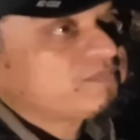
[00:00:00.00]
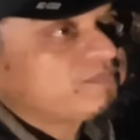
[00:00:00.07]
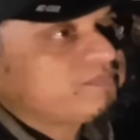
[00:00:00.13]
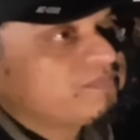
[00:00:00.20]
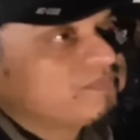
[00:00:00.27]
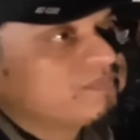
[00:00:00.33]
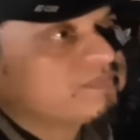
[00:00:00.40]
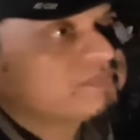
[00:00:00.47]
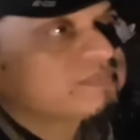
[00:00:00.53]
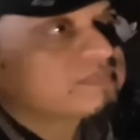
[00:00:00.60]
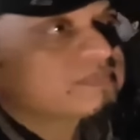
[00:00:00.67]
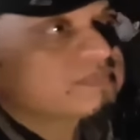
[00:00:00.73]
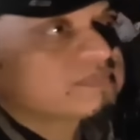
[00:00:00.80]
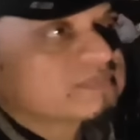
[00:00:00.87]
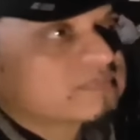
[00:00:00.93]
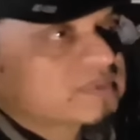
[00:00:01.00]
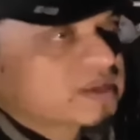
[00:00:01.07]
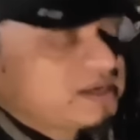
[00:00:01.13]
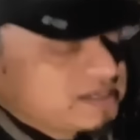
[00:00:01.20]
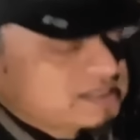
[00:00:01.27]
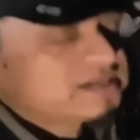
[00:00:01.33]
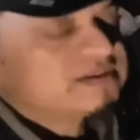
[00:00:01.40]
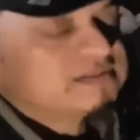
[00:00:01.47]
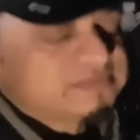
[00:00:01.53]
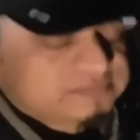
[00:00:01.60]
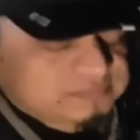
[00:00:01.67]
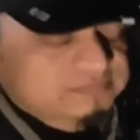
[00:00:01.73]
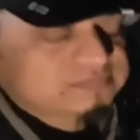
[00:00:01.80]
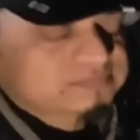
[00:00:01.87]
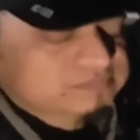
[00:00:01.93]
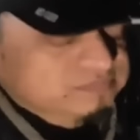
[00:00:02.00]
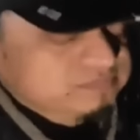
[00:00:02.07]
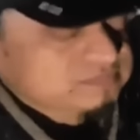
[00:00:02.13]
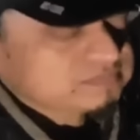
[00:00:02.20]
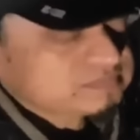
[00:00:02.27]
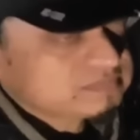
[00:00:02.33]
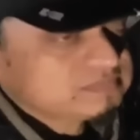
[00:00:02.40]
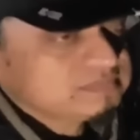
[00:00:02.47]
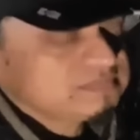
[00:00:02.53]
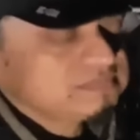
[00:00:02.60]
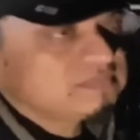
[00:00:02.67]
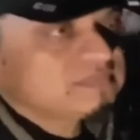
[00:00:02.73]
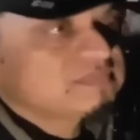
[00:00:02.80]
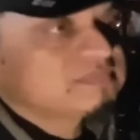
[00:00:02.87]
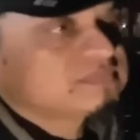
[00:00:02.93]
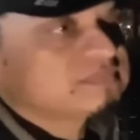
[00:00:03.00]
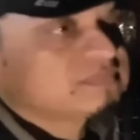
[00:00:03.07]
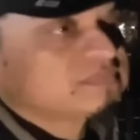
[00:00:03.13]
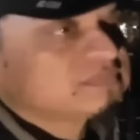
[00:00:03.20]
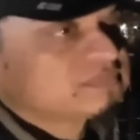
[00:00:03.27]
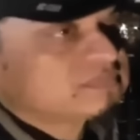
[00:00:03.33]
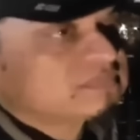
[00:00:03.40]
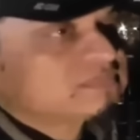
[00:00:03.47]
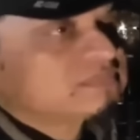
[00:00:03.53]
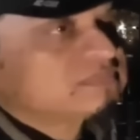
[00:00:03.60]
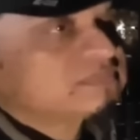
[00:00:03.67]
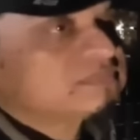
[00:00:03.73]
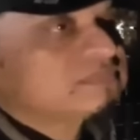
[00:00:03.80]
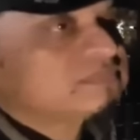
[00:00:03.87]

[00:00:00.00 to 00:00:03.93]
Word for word: eternal. So let's. Eternal. So let, let's let's let's go into obviously what